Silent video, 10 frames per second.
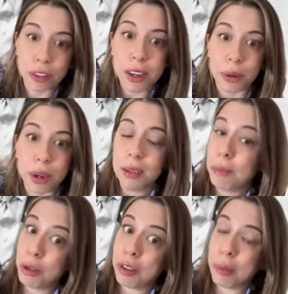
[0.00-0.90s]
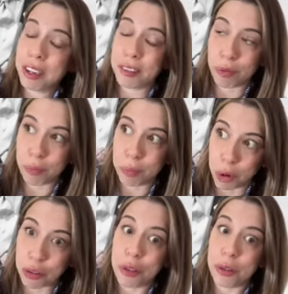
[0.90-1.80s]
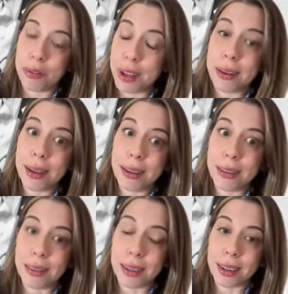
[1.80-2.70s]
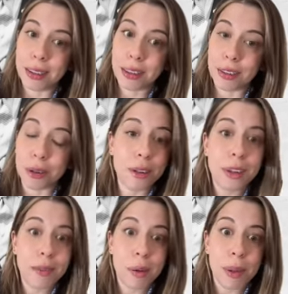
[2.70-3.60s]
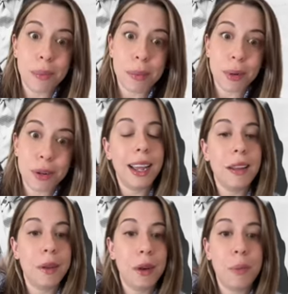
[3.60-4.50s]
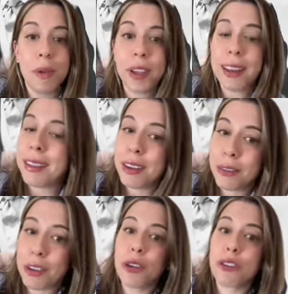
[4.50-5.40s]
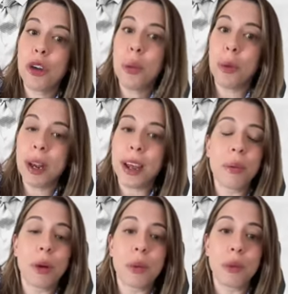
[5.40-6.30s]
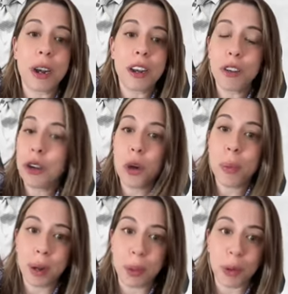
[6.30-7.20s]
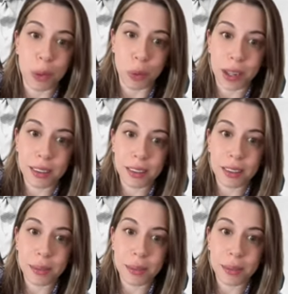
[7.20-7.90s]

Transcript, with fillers: secret, mostly because of personal vendettas against certain government members and the hope of getting the first scoop when Edward was ready to go public with Wallis.